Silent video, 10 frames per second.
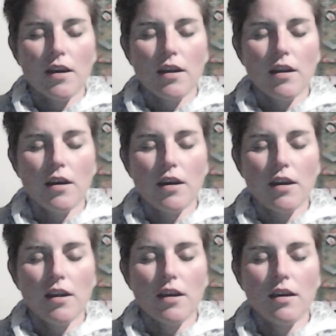
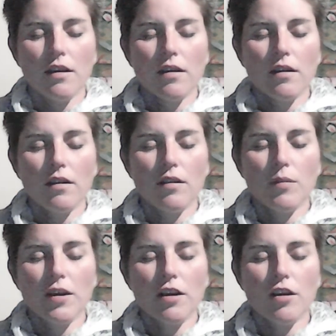Inhaling a little
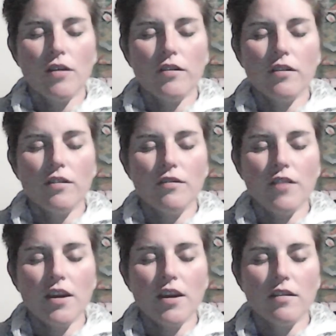bit closer to the
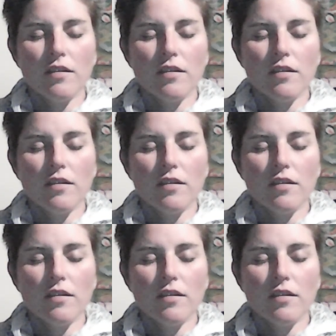feet.